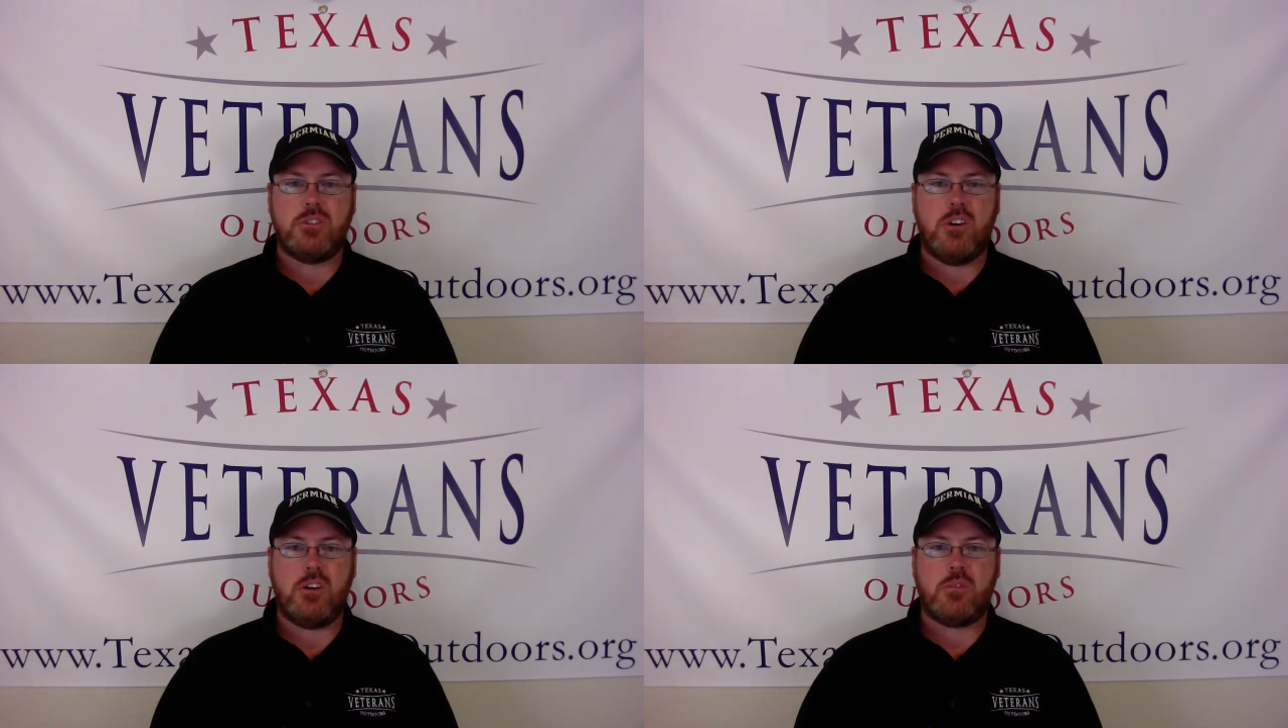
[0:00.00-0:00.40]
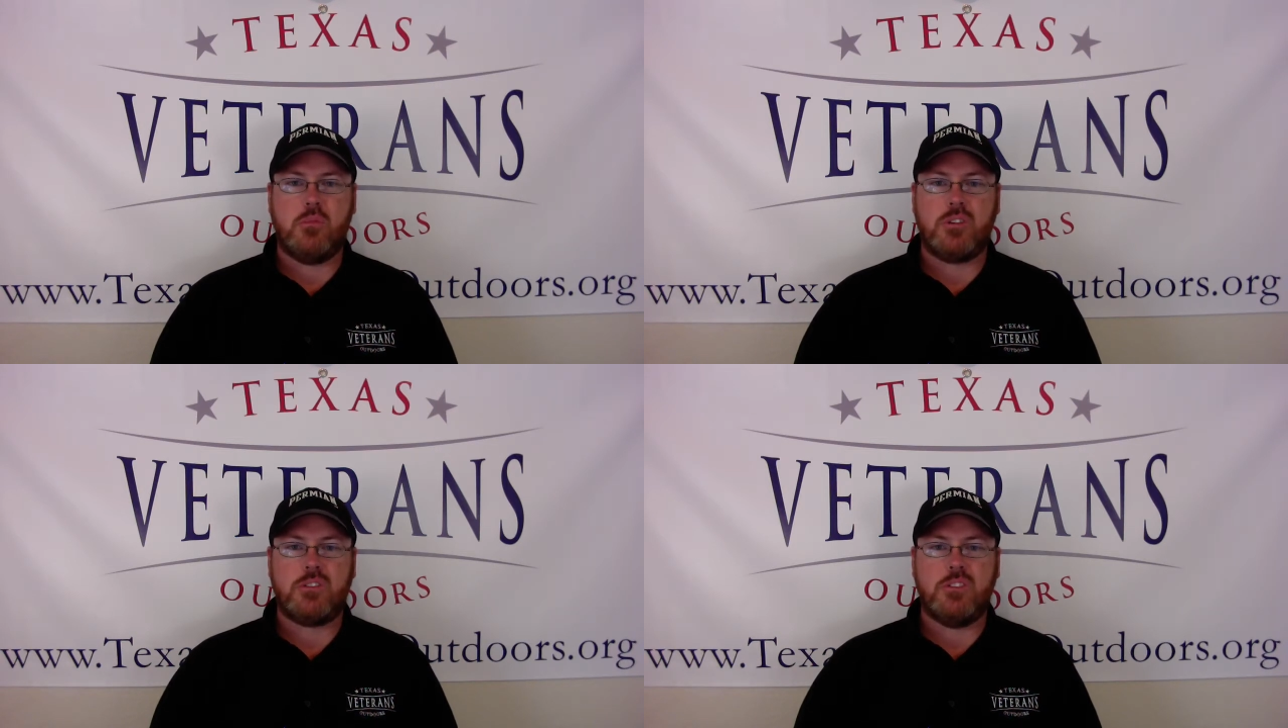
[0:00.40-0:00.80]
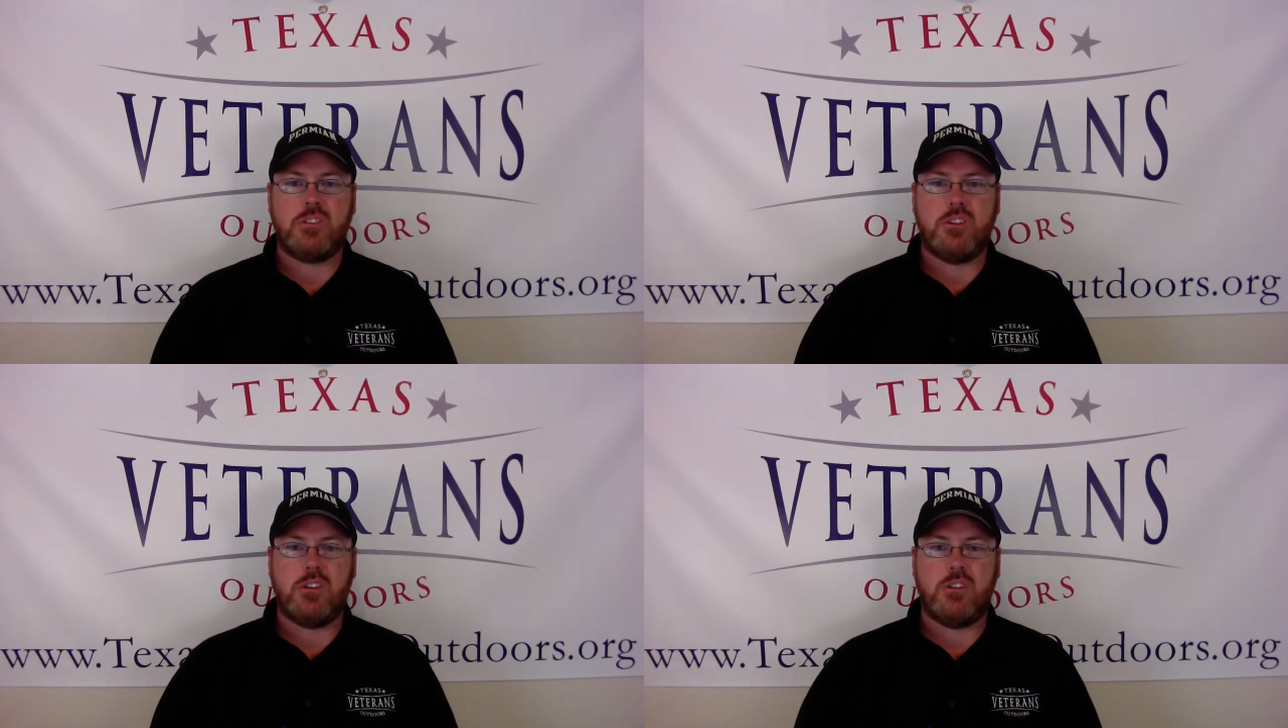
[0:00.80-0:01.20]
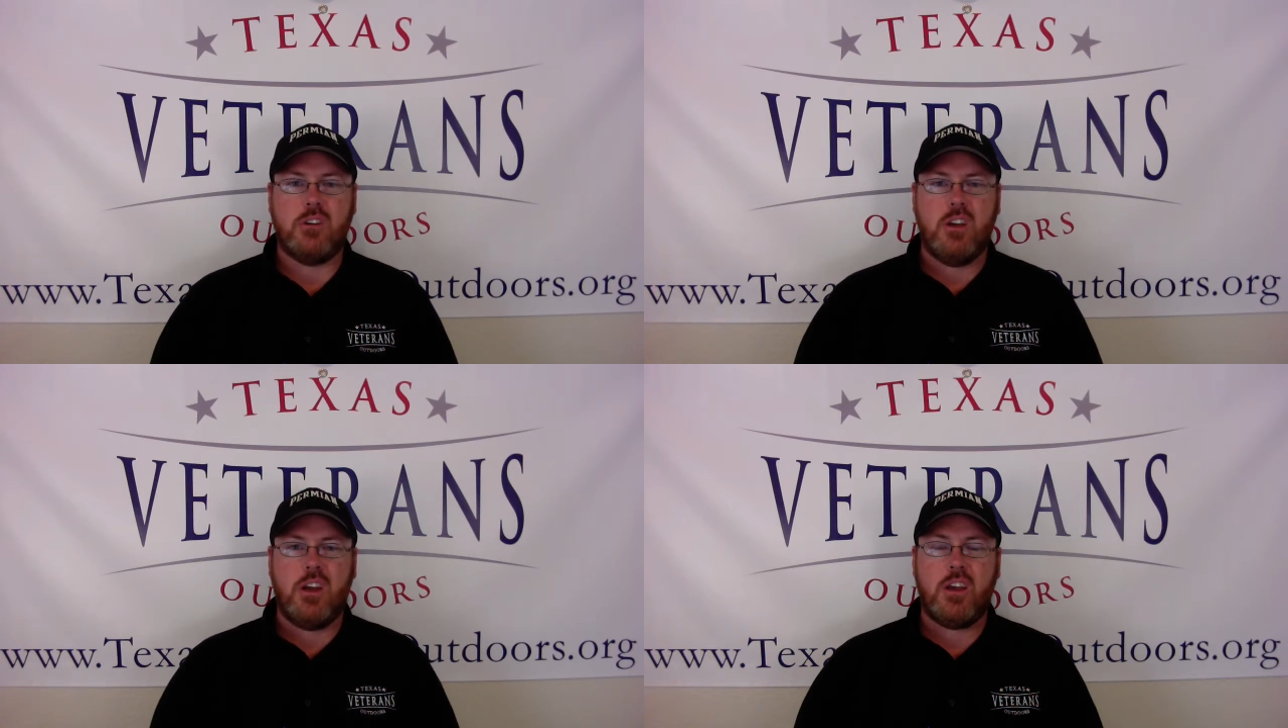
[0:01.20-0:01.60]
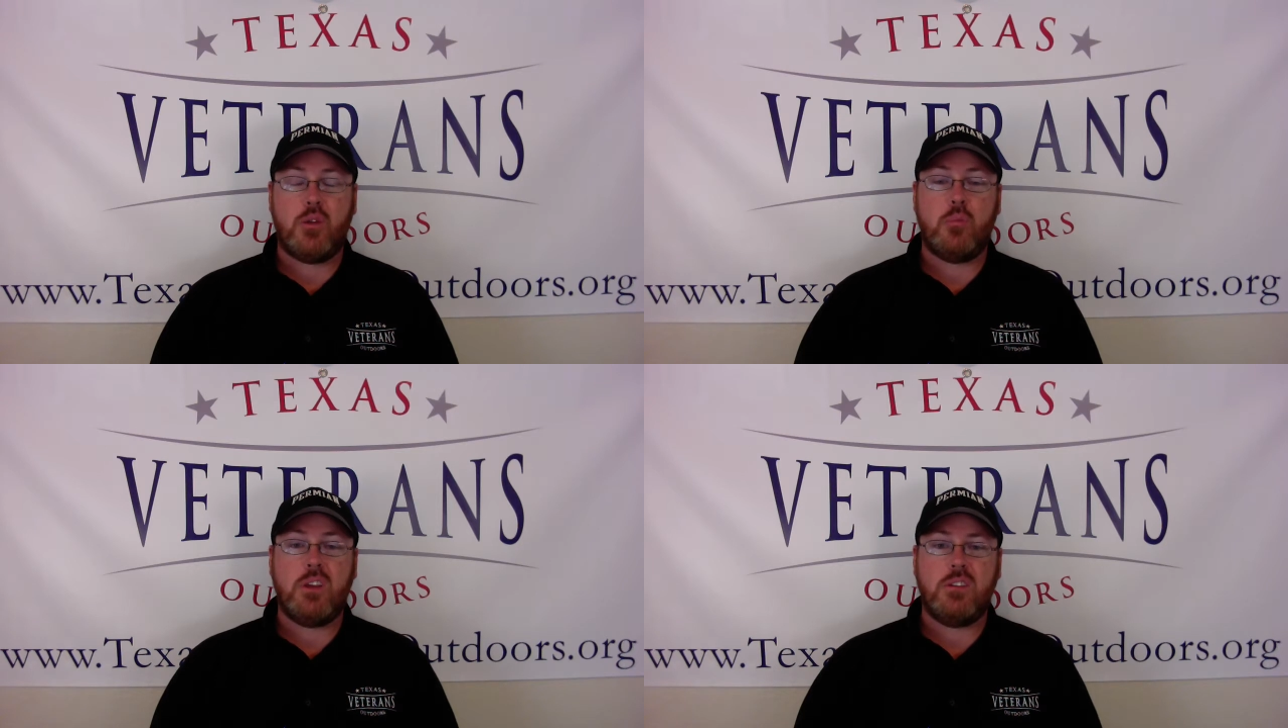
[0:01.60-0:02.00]
talk amongst each other
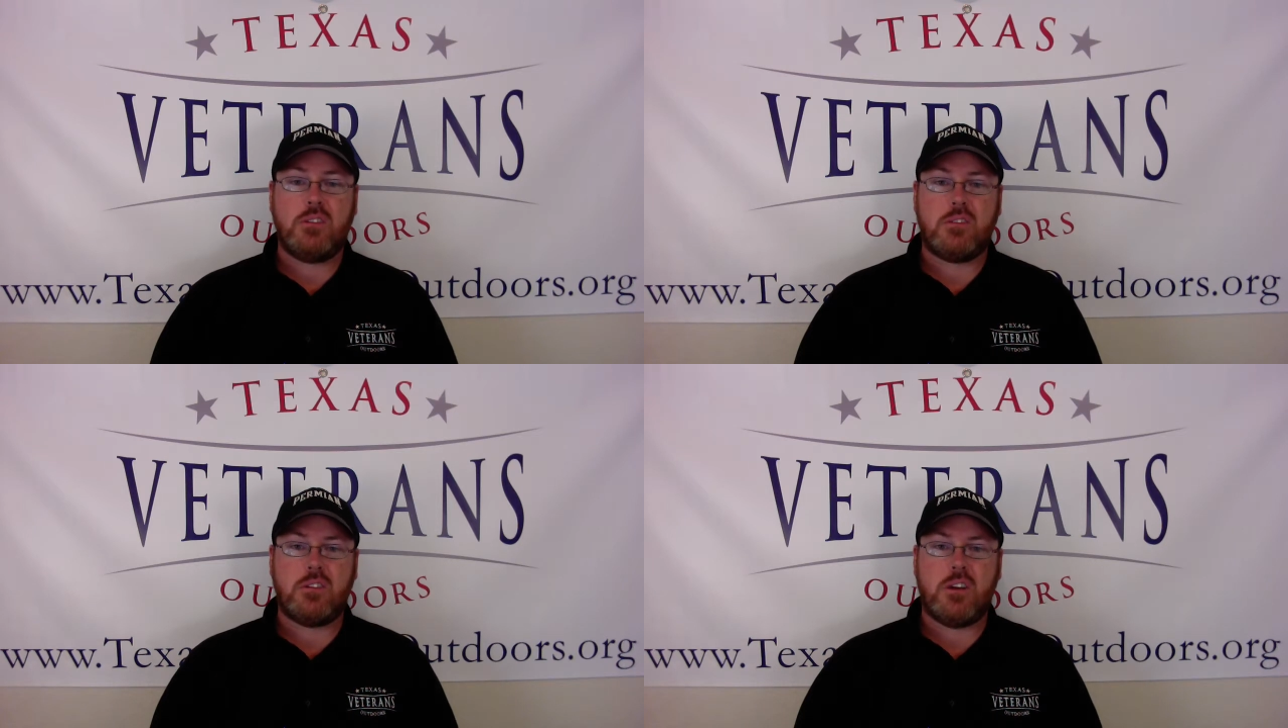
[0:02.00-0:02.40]
and meet